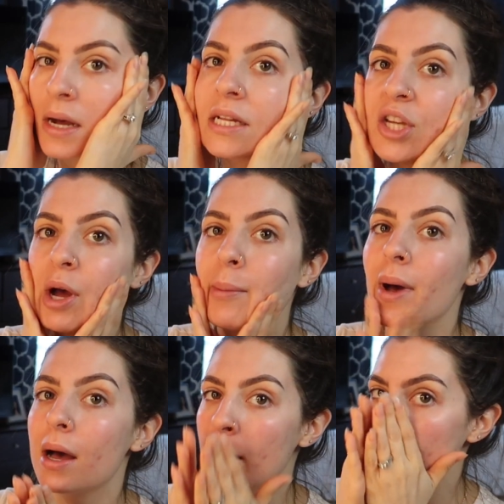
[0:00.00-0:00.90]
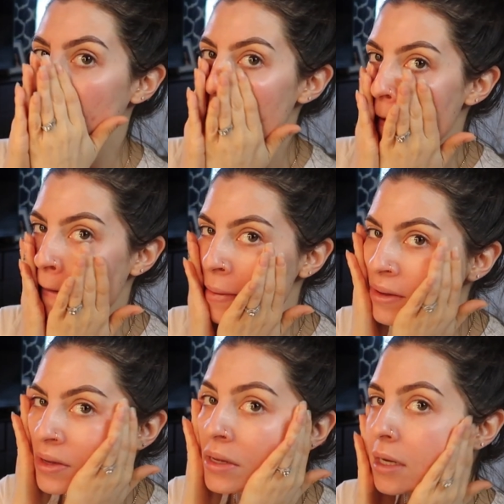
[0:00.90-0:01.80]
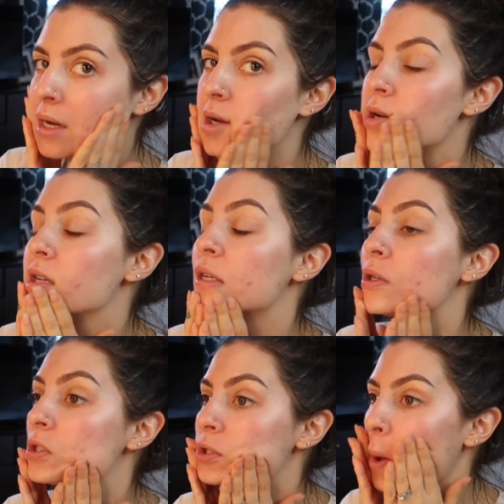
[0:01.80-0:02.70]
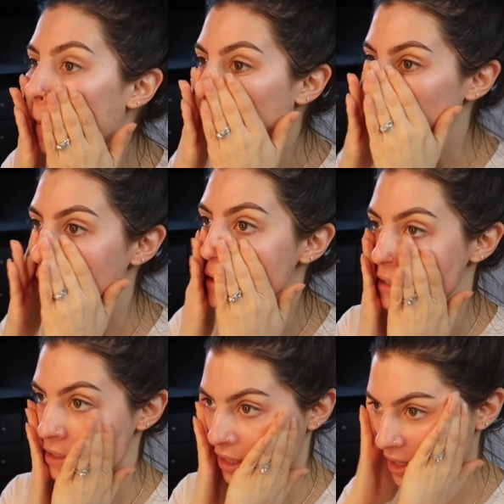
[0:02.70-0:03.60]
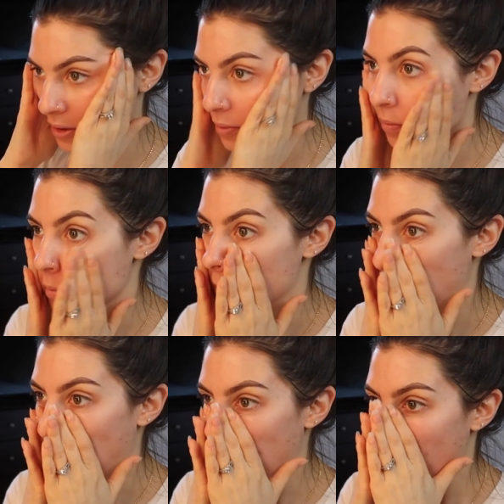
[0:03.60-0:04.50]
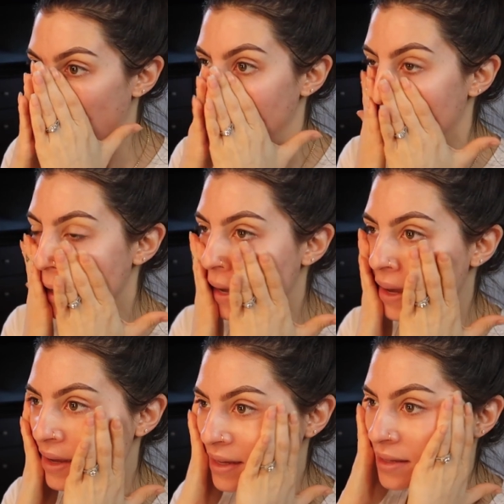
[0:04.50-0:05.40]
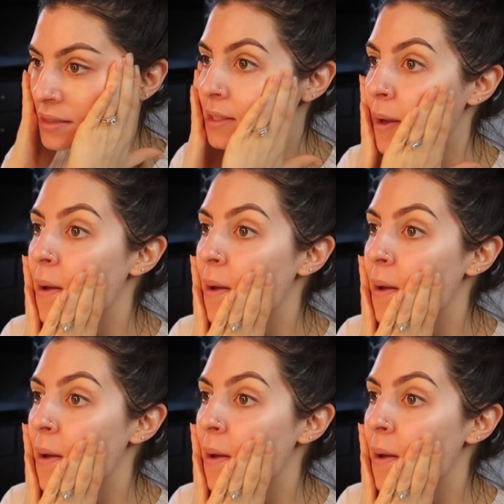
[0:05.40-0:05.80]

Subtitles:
I told my mom. She was so pissed. She like beat my ass.